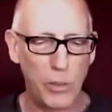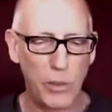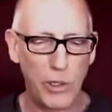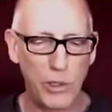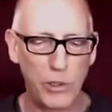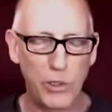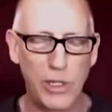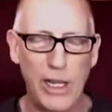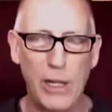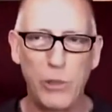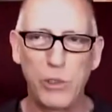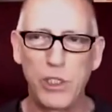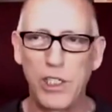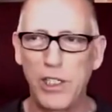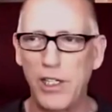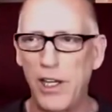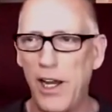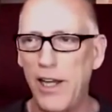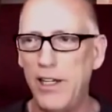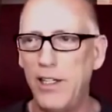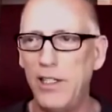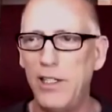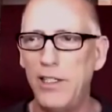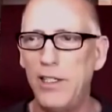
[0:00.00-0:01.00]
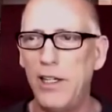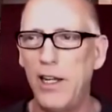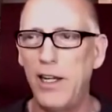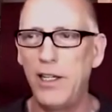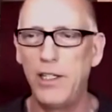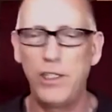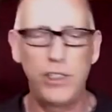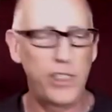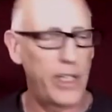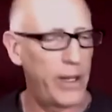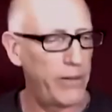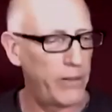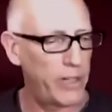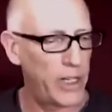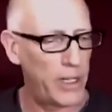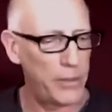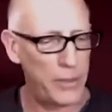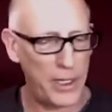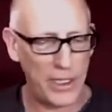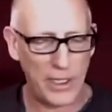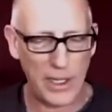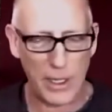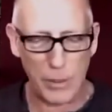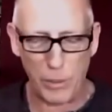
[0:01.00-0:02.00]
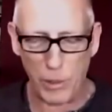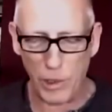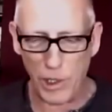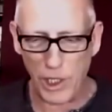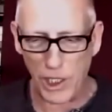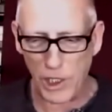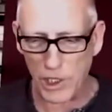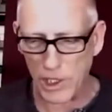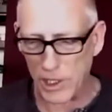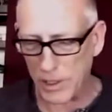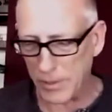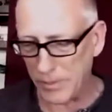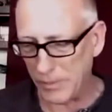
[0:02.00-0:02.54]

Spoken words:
So that was in 1997. I made that prediction.